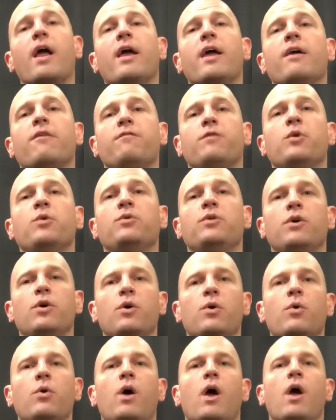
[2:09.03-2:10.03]
If you
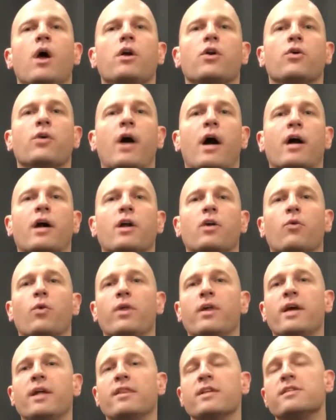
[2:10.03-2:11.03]
do, you're not gonna
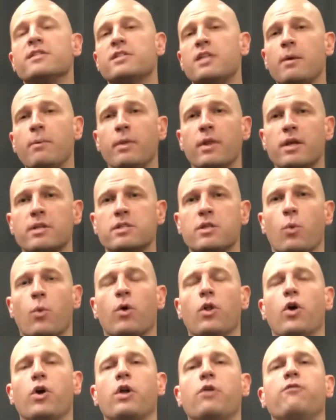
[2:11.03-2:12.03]
really get the stimulus that
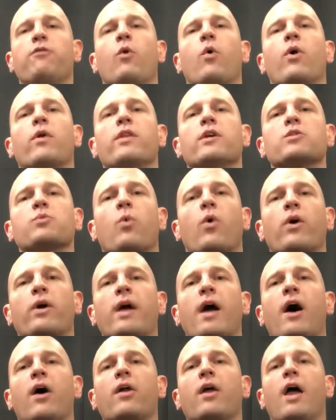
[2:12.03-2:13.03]
we're looking for in this
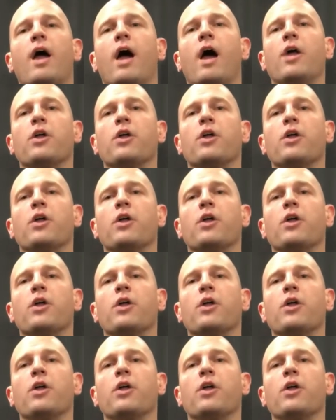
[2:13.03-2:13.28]
workout,